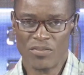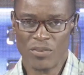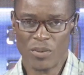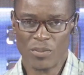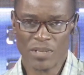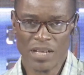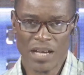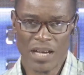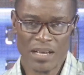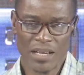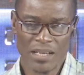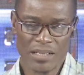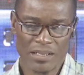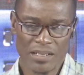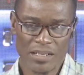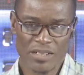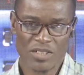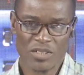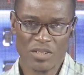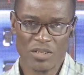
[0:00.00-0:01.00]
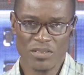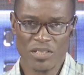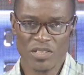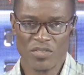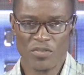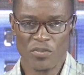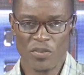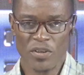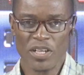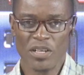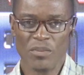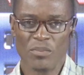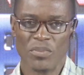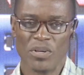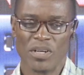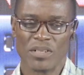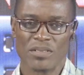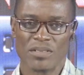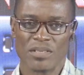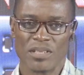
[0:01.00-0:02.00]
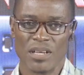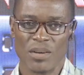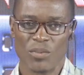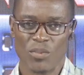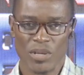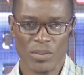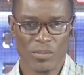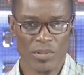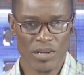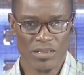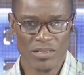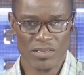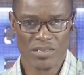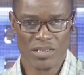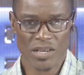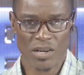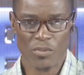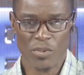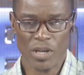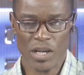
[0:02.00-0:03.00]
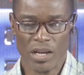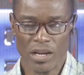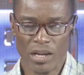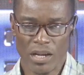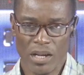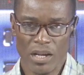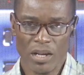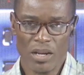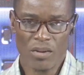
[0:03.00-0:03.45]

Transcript: From that allegation, he's free, but uh, what about his career?